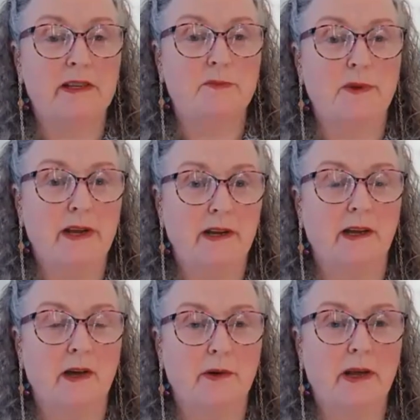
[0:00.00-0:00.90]
I'm
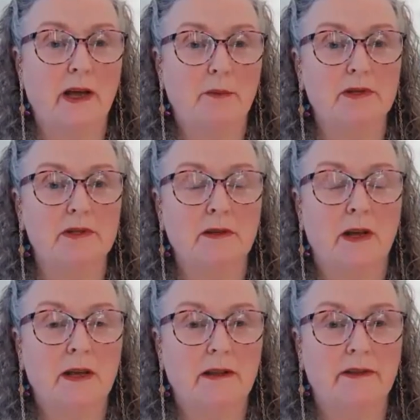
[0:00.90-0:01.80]
explaining how it happens.
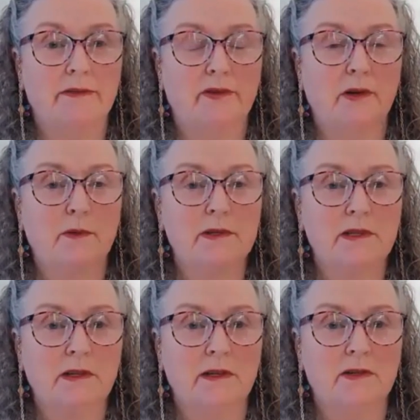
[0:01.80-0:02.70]
The
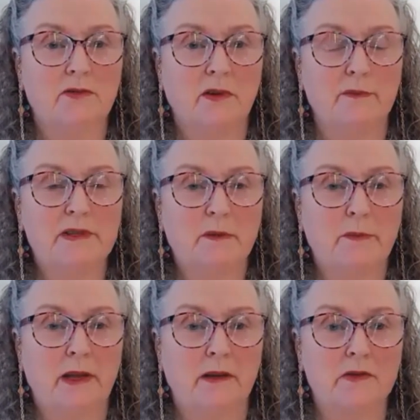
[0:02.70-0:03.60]
frequency interrupts the
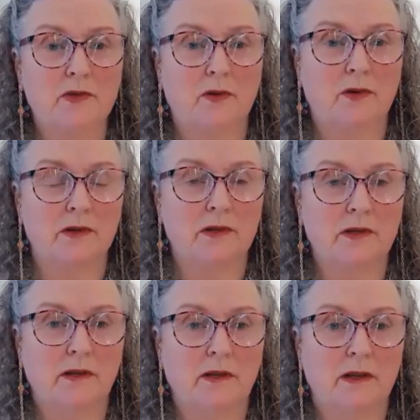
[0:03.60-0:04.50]
pain
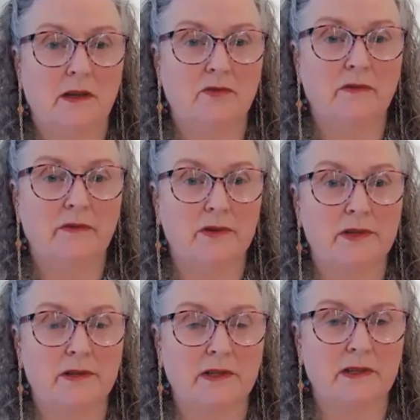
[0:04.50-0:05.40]
circuit and
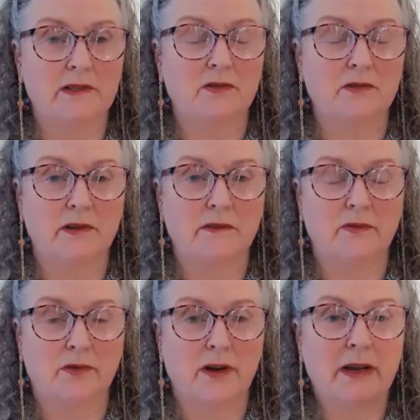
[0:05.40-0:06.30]
reverses it. So
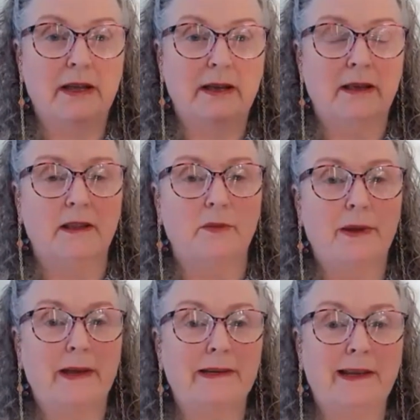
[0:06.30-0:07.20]
therefore, the
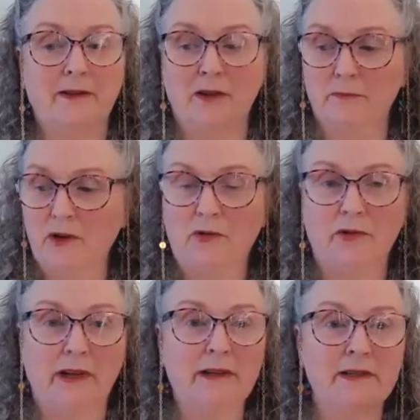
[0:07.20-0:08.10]
pain cannot
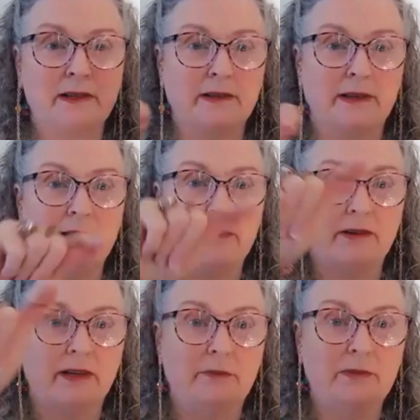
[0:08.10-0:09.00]

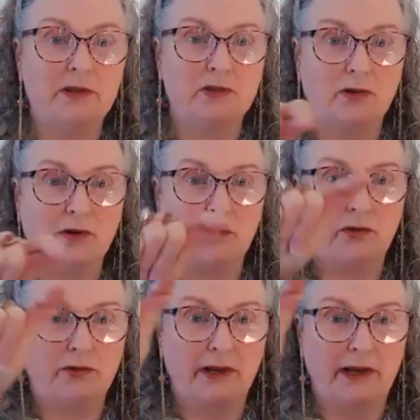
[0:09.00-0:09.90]
keep the
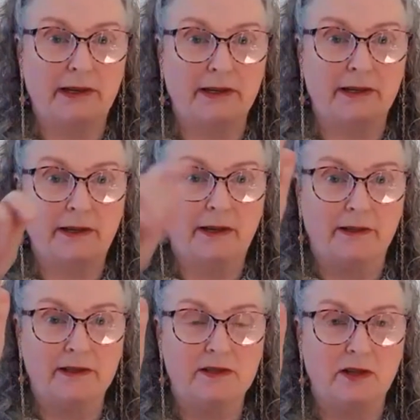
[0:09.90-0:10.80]
circuit created.
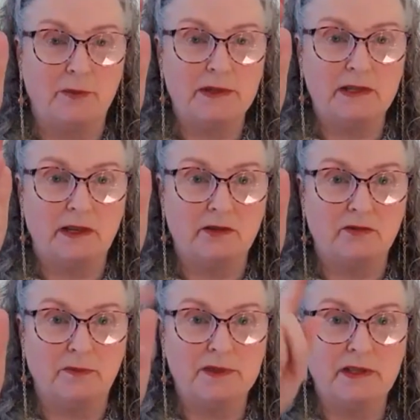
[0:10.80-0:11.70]
It stops it,
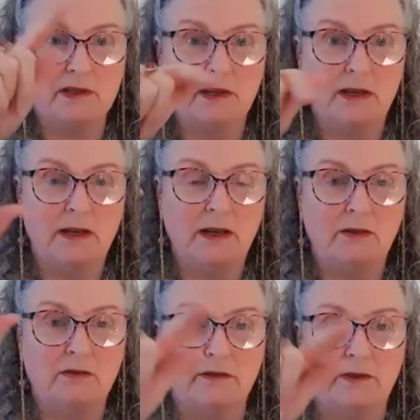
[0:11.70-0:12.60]
interrupts it,
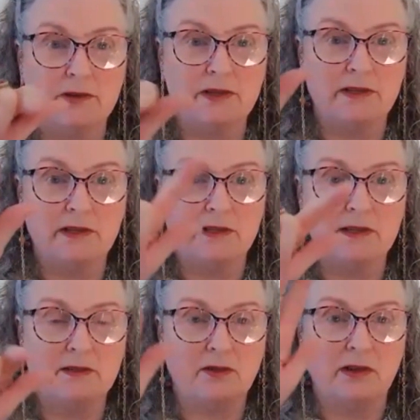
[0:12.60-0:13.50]
reverses
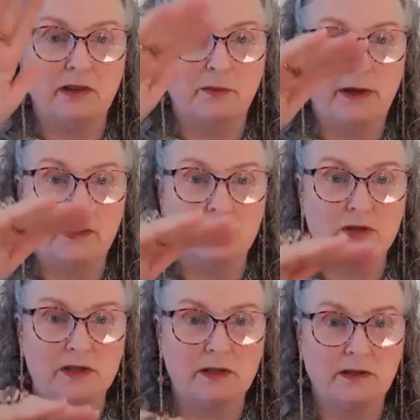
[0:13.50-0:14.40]
it. So then the pain
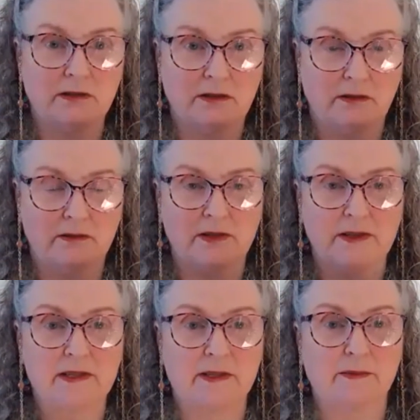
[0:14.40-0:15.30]
just
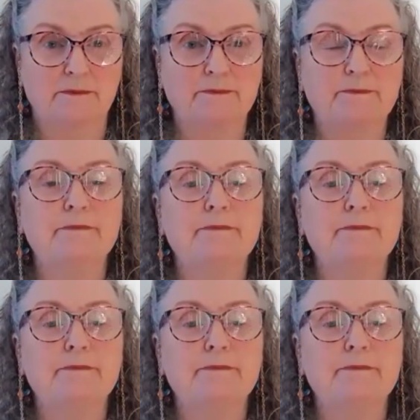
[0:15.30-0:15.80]
dies down.